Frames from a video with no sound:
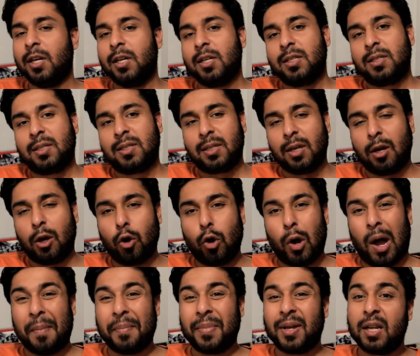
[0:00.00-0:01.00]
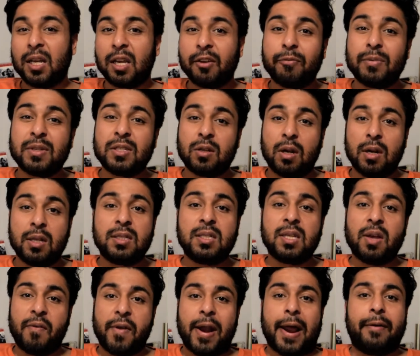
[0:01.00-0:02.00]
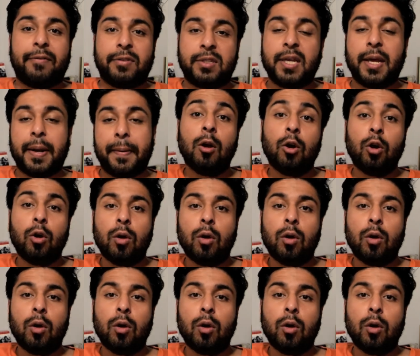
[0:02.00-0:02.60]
so I'm gonna give them a solid 7 out of 10.